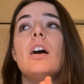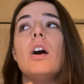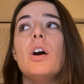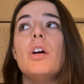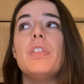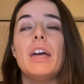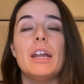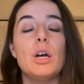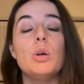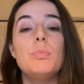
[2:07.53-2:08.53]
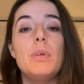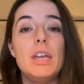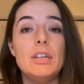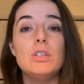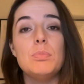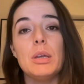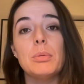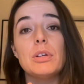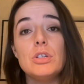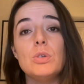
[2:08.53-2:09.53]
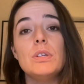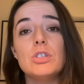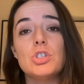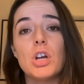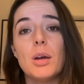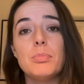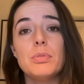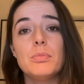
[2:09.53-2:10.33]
all that help it to be able to do its job.